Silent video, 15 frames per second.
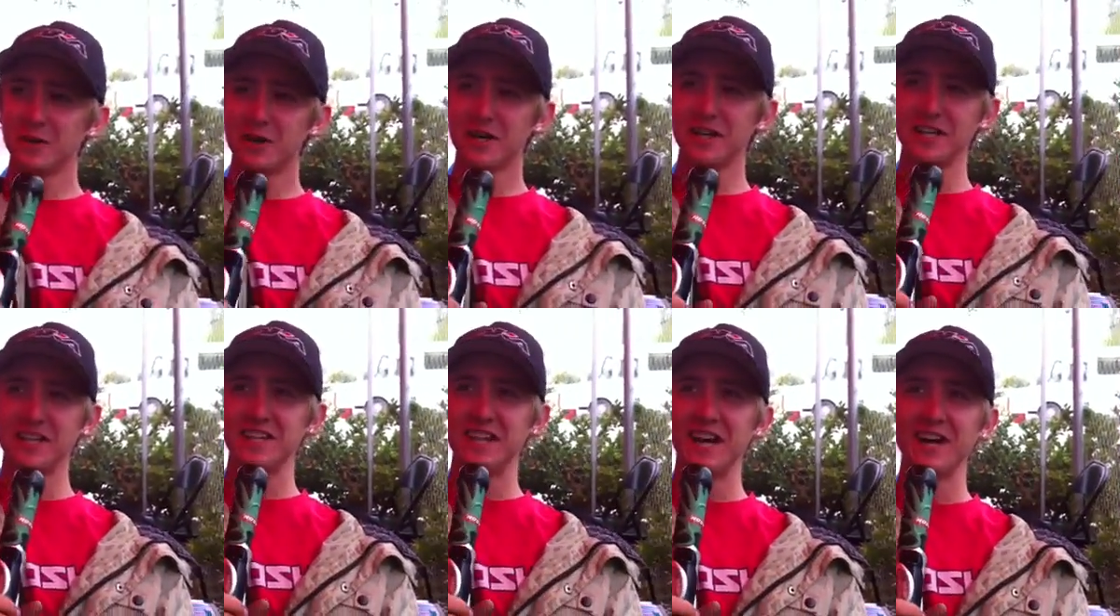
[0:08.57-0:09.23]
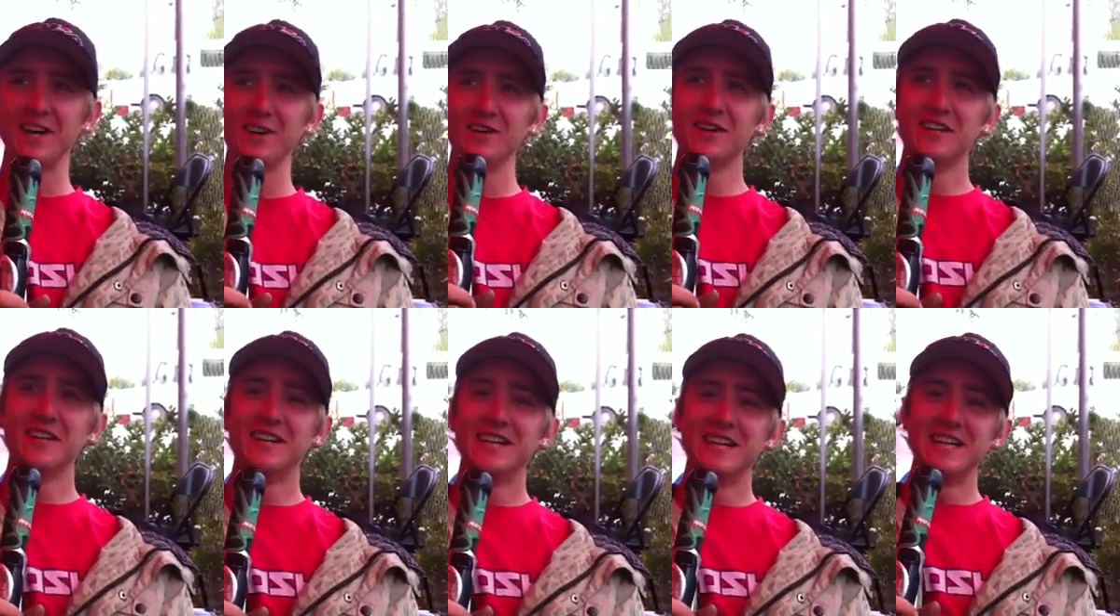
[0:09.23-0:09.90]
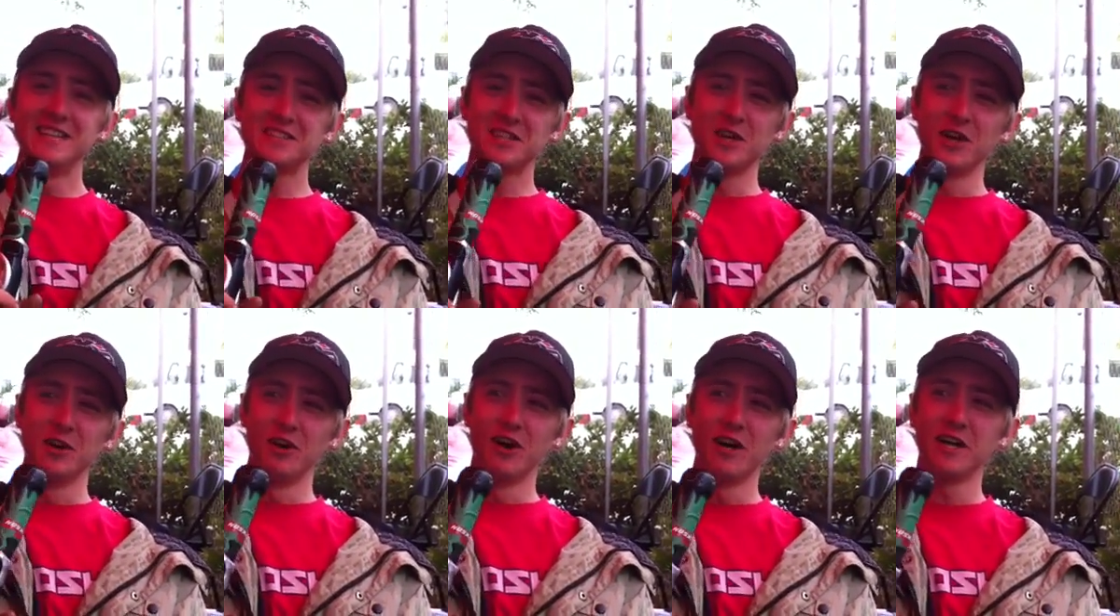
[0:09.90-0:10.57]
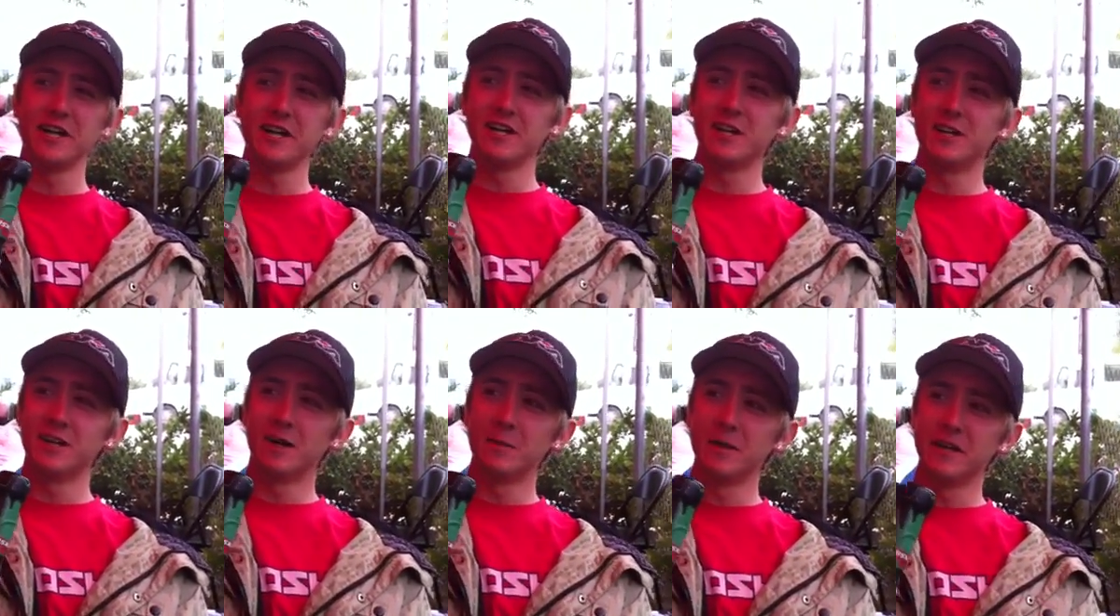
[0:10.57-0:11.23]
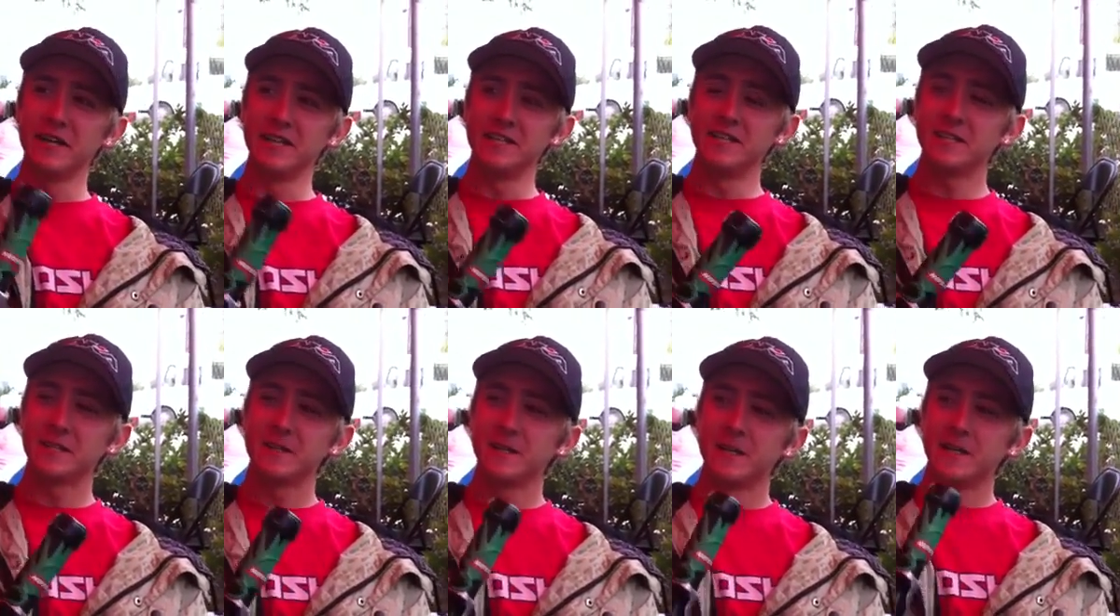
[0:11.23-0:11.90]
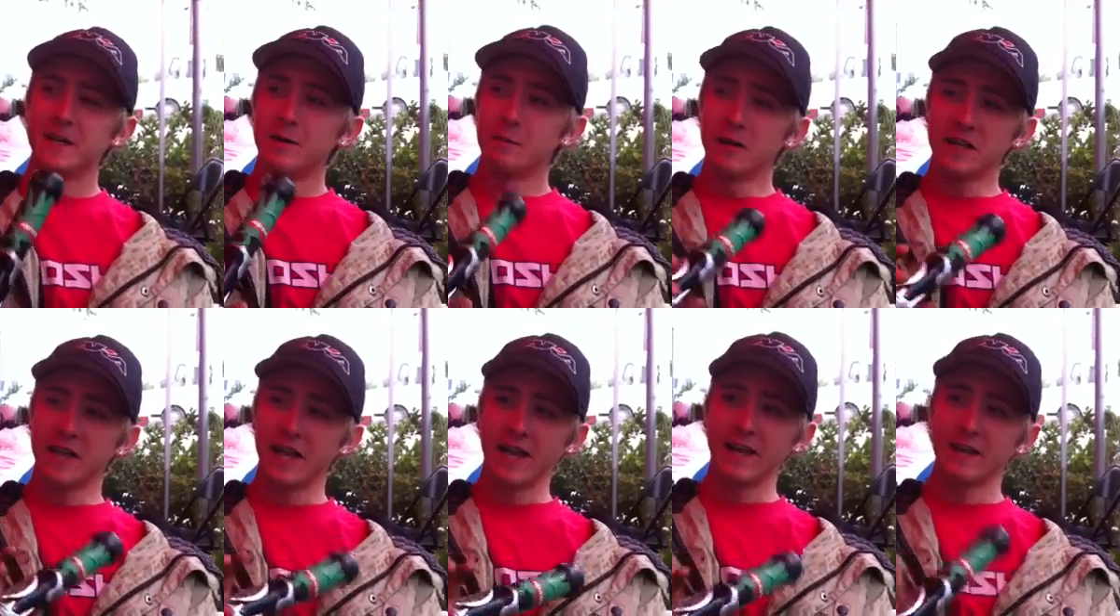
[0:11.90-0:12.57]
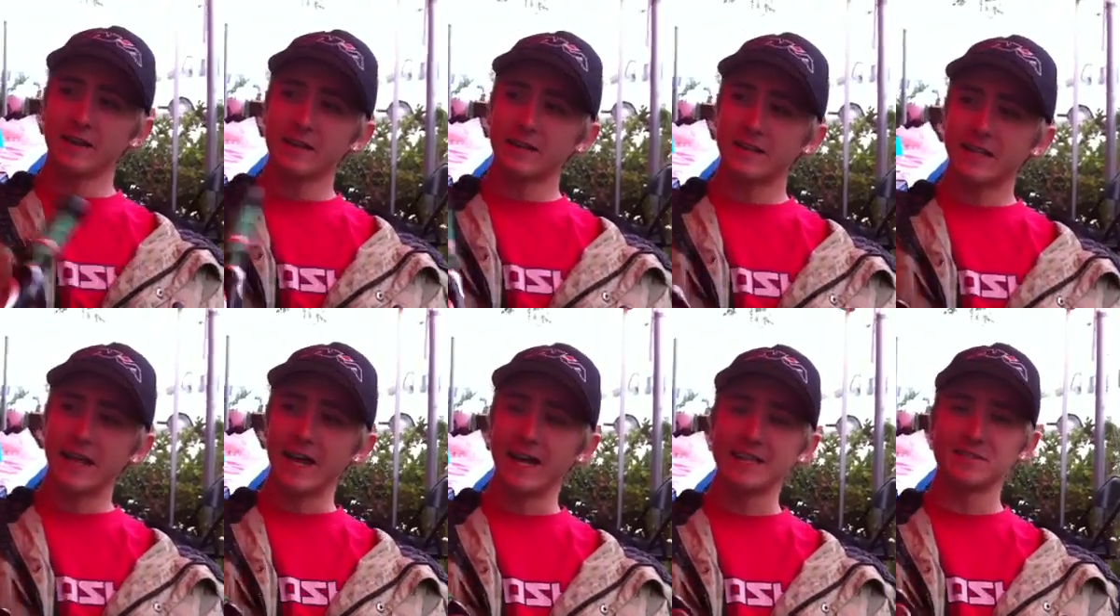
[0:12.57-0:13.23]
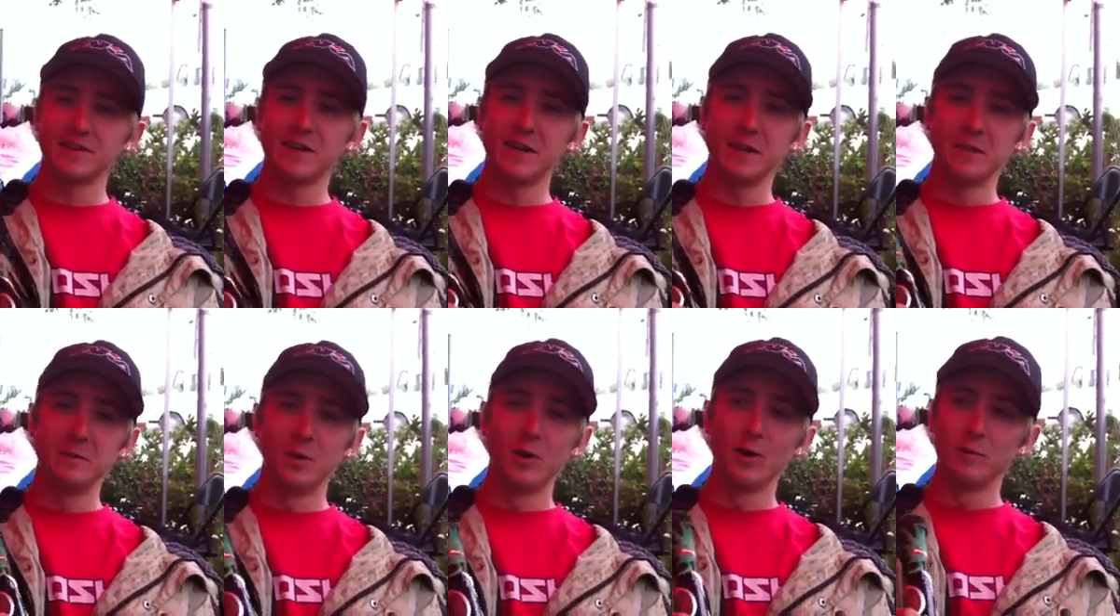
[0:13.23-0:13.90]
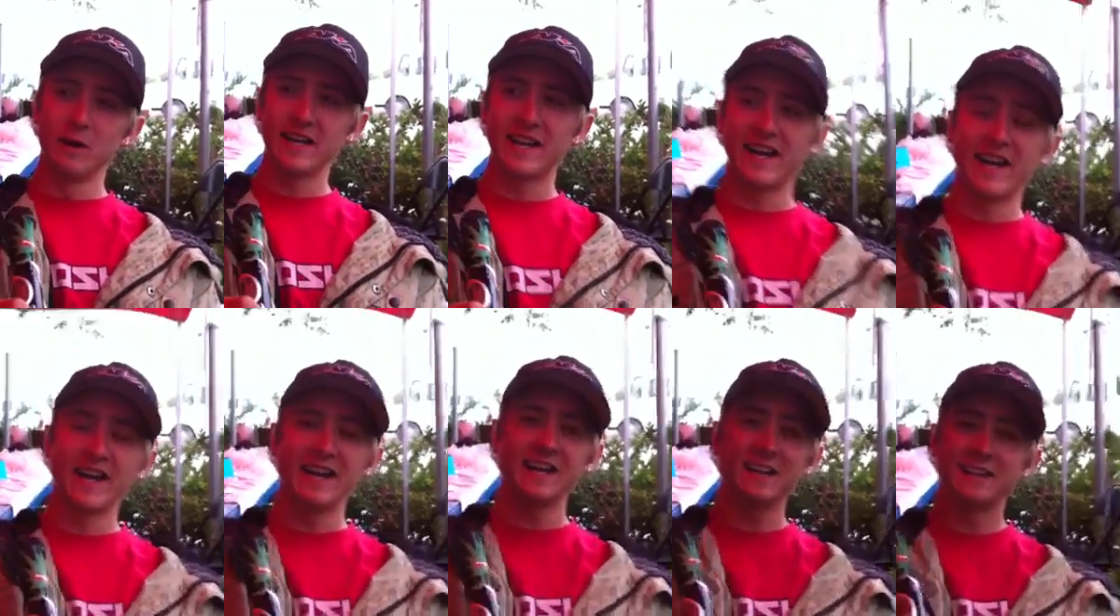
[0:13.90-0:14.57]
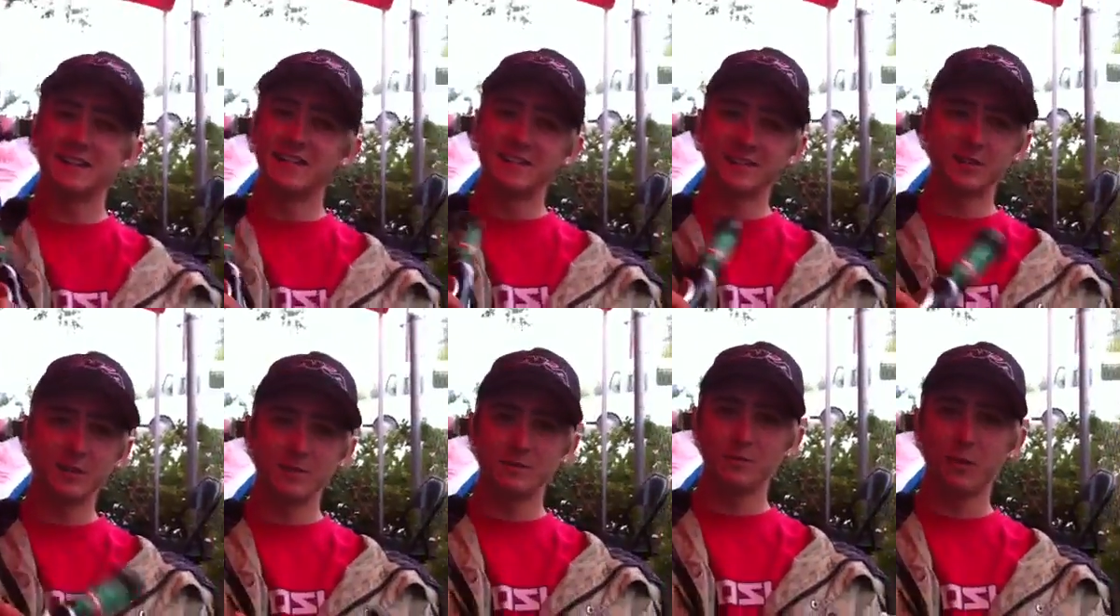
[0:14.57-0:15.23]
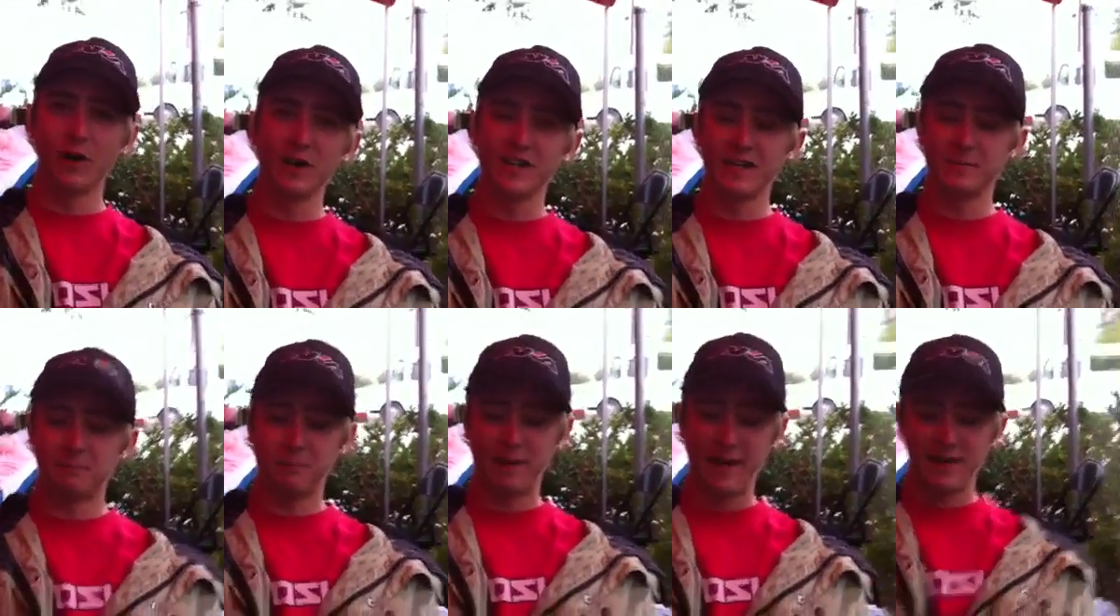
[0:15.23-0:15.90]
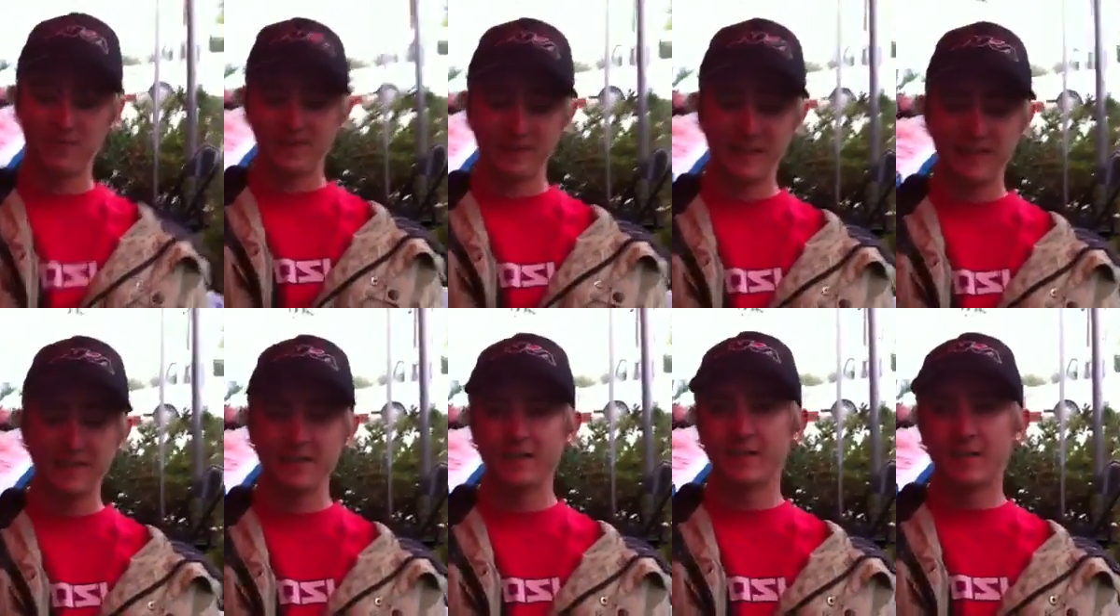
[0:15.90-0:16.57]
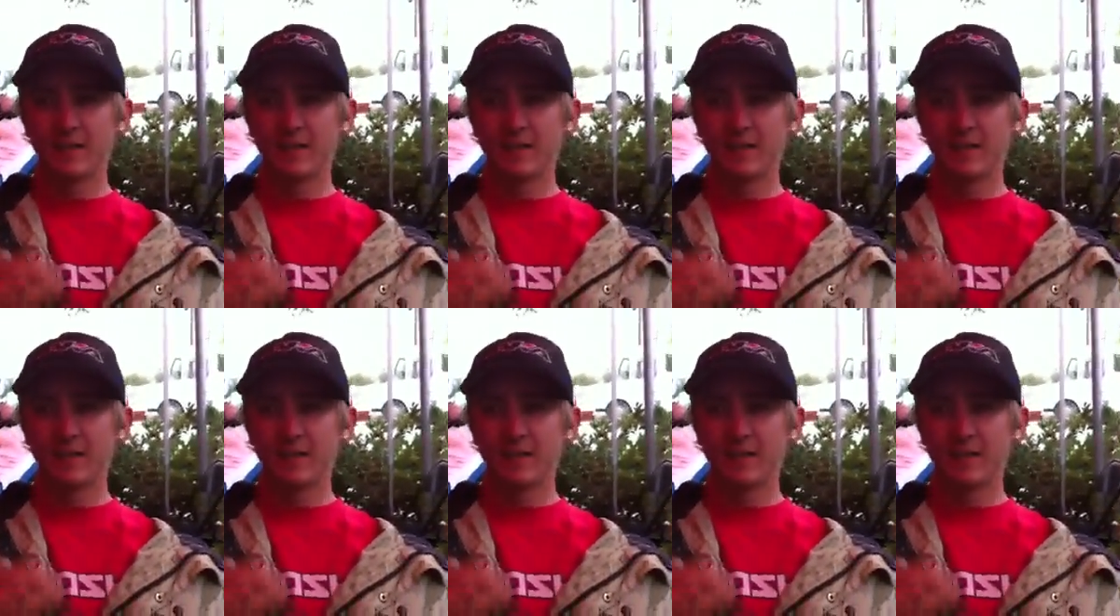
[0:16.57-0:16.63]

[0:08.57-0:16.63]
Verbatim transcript: Well, you know, it's going right. I mean, can't can't ask anything more. My car, it's working perfectly.